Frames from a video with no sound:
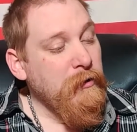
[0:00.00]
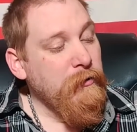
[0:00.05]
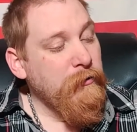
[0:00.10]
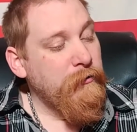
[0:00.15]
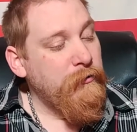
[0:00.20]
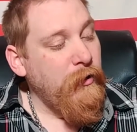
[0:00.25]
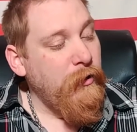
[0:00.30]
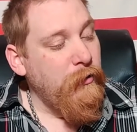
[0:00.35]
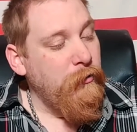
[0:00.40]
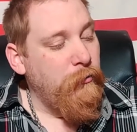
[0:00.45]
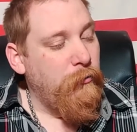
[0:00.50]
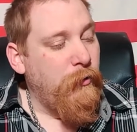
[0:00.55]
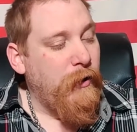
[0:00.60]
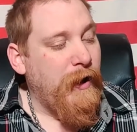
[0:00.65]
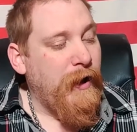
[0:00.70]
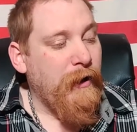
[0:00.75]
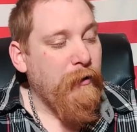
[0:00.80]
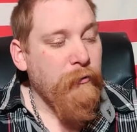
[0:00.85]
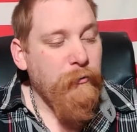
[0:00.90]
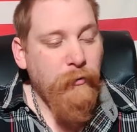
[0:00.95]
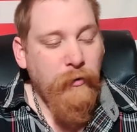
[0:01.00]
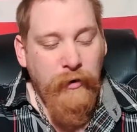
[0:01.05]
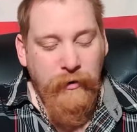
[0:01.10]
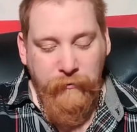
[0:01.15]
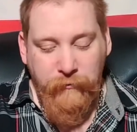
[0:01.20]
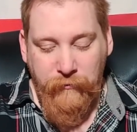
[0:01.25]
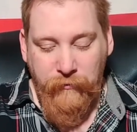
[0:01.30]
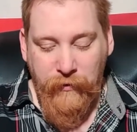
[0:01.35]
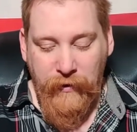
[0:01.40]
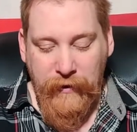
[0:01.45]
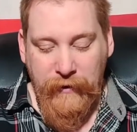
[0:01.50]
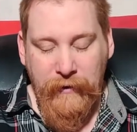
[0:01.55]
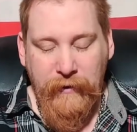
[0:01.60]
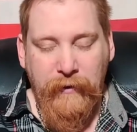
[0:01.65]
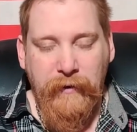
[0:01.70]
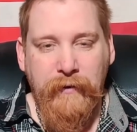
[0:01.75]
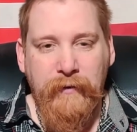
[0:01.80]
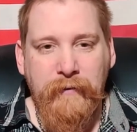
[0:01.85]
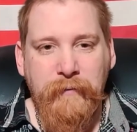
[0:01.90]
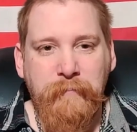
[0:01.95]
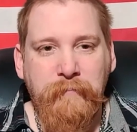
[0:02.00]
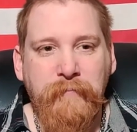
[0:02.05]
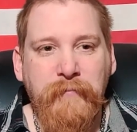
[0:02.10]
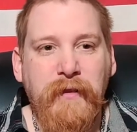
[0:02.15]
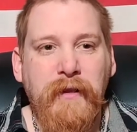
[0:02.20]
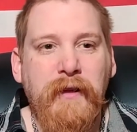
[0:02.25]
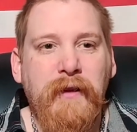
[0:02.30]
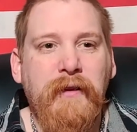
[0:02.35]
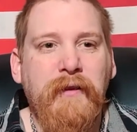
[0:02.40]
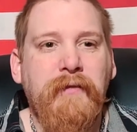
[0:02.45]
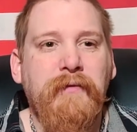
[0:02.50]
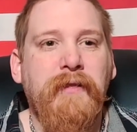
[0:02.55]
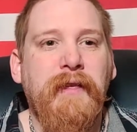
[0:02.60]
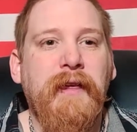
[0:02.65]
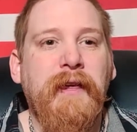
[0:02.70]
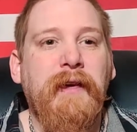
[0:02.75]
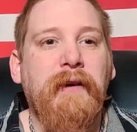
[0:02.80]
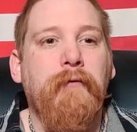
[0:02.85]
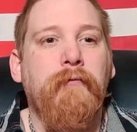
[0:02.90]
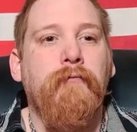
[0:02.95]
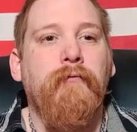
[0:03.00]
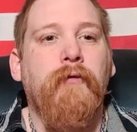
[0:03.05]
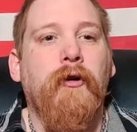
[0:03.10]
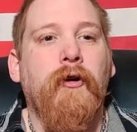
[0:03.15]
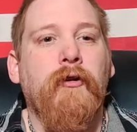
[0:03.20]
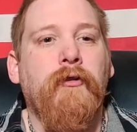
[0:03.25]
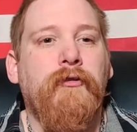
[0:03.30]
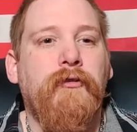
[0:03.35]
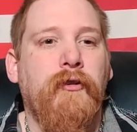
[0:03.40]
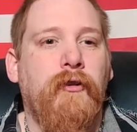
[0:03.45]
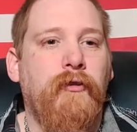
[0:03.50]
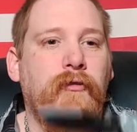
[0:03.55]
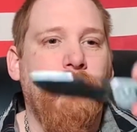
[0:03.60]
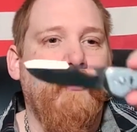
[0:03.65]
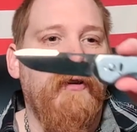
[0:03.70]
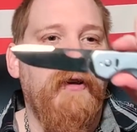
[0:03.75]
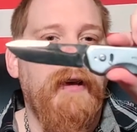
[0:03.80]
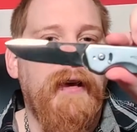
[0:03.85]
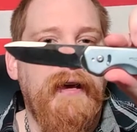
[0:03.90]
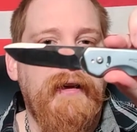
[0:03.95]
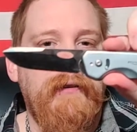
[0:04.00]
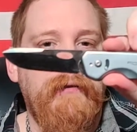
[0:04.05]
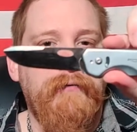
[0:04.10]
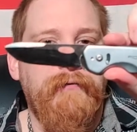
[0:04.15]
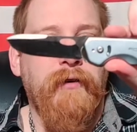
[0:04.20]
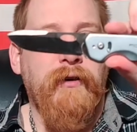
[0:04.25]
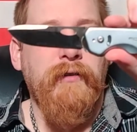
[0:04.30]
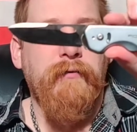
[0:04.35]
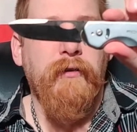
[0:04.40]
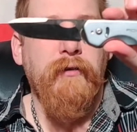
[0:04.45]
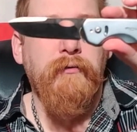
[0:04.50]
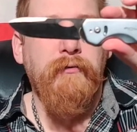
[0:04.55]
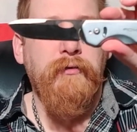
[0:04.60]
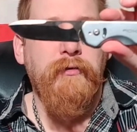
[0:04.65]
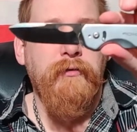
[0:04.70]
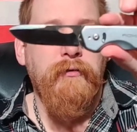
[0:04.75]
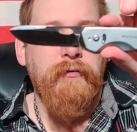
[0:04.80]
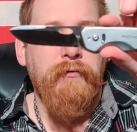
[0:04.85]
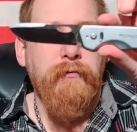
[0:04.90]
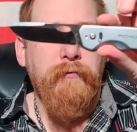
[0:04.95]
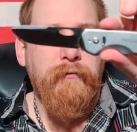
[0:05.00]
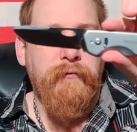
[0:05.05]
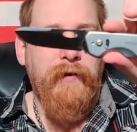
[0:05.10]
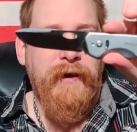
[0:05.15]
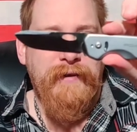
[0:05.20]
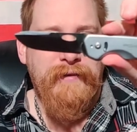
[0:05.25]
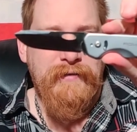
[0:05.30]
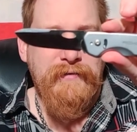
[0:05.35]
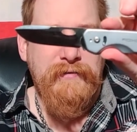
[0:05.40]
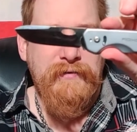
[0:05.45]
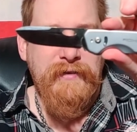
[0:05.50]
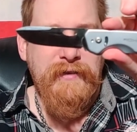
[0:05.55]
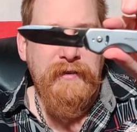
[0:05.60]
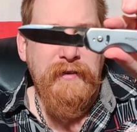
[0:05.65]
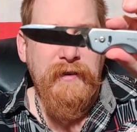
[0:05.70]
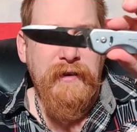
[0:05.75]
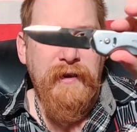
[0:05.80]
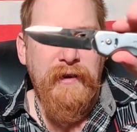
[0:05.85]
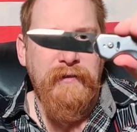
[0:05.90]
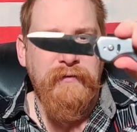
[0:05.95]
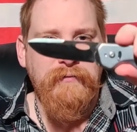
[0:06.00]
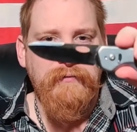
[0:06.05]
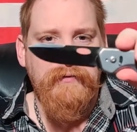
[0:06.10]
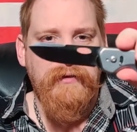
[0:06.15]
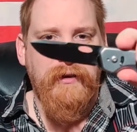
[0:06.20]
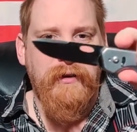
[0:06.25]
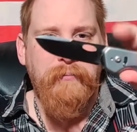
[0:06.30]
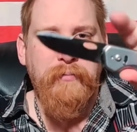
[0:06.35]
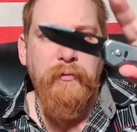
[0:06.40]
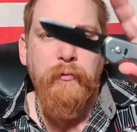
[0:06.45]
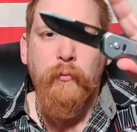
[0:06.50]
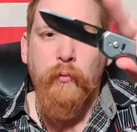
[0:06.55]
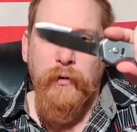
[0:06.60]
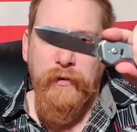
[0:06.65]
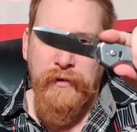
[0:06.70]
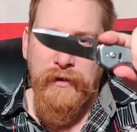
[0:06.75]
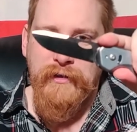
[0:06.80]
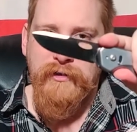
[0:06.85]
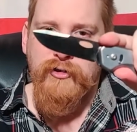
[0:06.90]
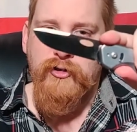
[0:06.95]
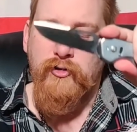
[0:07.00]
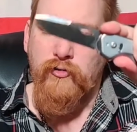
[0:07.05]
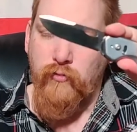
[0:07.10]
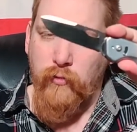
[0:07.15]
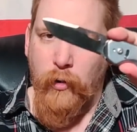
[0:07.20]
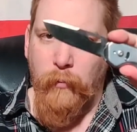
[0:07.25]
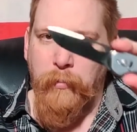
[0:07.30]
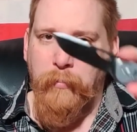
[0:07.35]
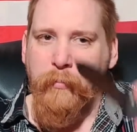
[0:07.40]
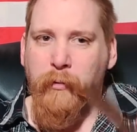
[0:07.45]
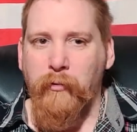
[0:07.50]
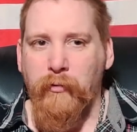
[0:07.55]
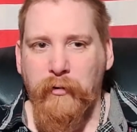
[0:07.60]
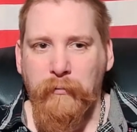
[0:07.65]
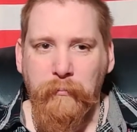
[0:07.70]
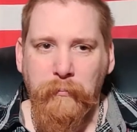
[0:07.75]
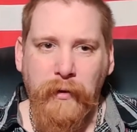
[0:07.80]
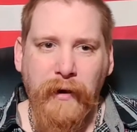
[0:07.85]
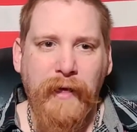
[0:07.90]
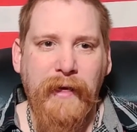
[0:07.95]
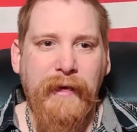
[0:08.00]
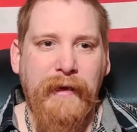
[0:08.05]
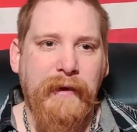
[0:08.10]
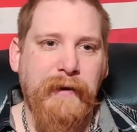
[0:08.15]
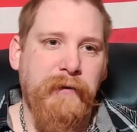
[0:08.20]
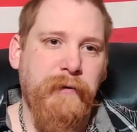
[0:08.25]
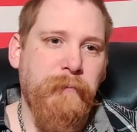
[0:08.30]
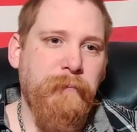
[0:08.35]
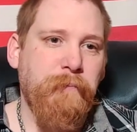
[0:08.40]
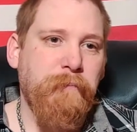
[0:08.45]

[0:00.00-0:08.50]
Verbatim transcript: So how do I think the Roxon S502 Phantasy held up with its drop point blade?